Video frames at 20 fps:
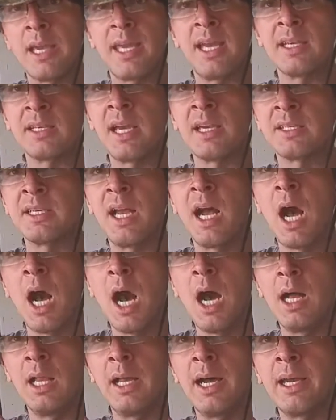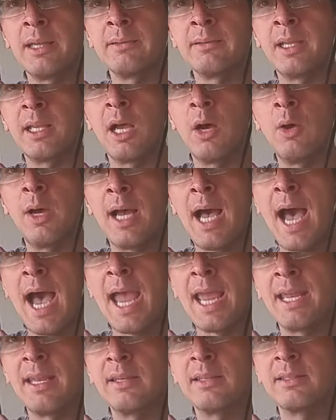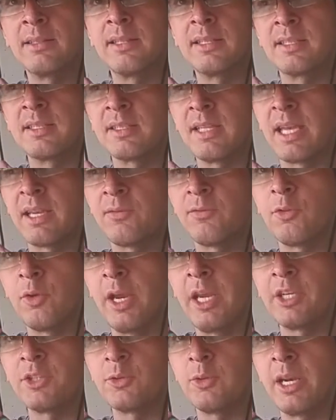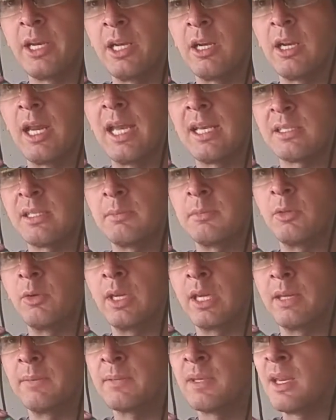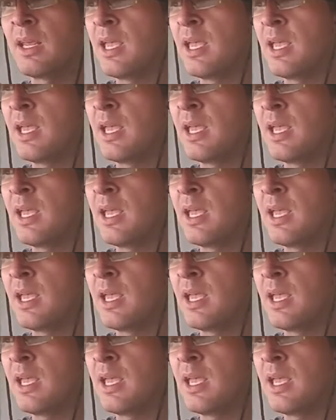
yeah, I say hello, hi. This is like fresh right here as I'm doing it.